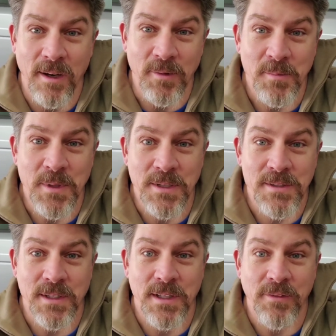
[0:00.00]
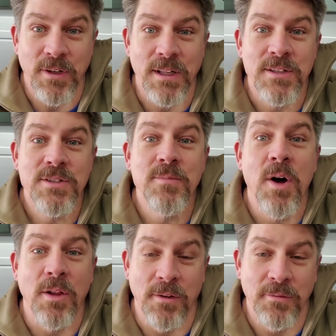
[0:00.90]
we'd be significantly
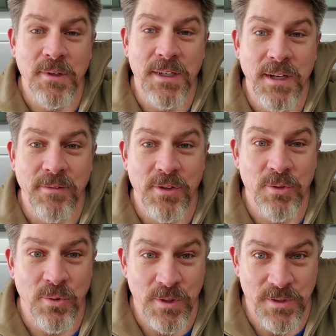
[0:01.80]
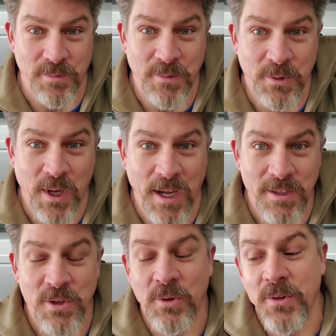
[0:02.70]
smaller if we didn't have the tourism, okay?
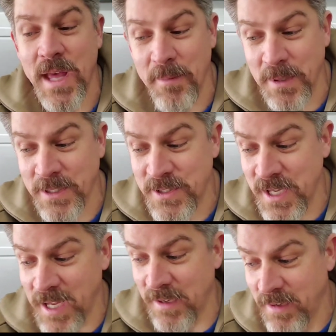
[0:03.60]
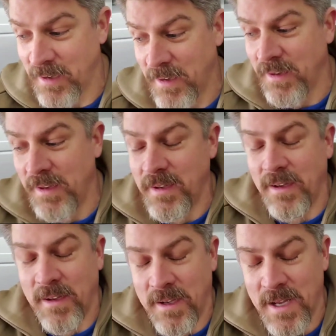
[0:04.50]
So that being said,
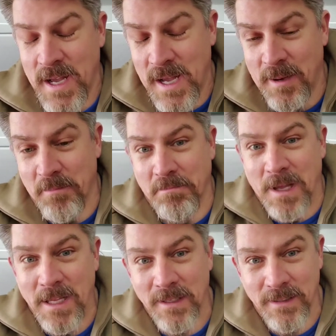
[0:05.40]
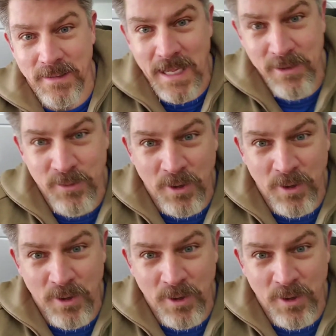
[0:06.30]
Land